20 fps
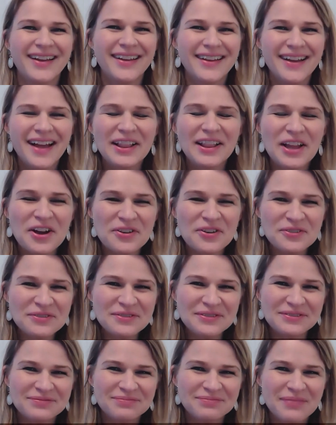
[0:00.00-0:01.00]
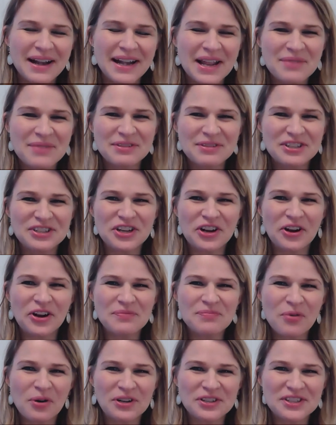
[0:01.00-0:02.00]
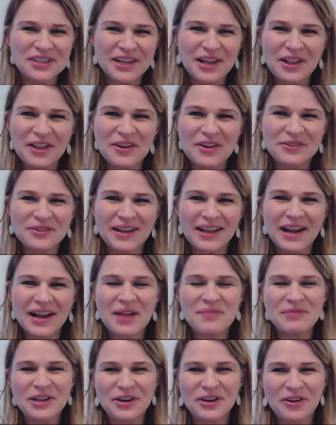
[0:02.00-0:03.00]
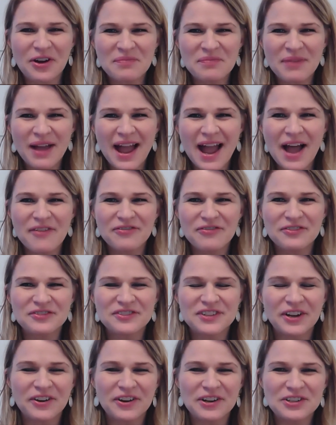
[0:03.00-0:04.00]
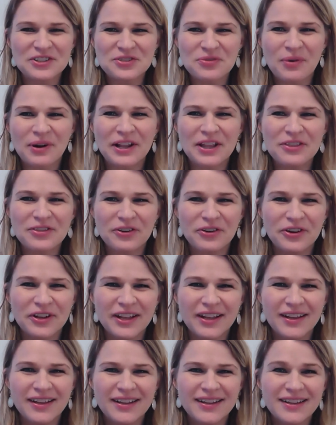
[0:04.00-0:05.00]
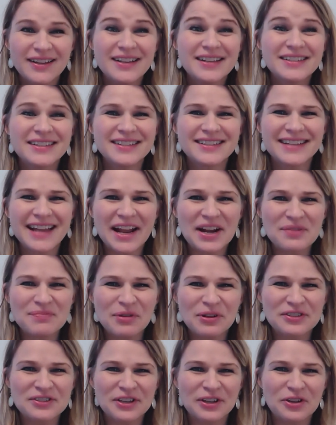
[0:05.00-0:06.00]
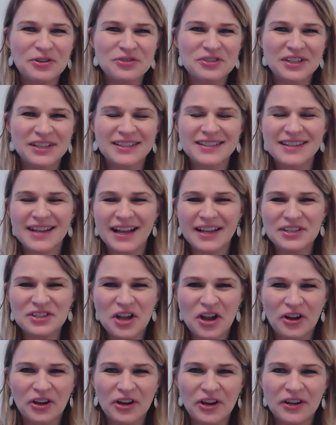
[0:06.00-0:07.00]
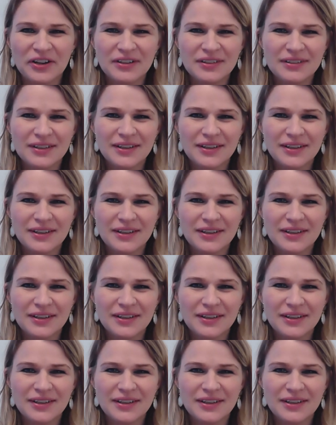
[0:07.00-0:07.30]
Hello, my name is Jaron Porciello, and I'm here on behalf of Ceres2030 Sustainable Solutions to End Hunger.